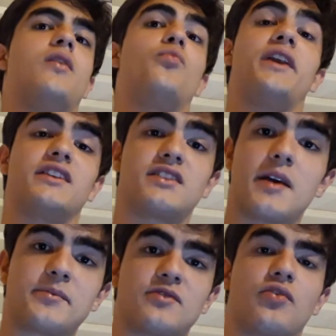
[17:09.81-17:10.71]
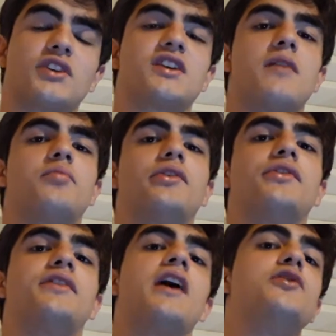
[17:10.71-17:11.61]
weighted dips, for
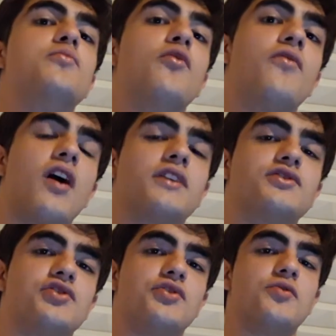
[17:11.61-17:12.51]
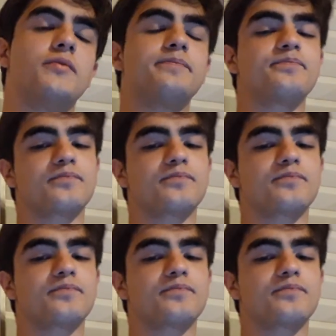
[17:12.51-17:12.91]
example, then you move on to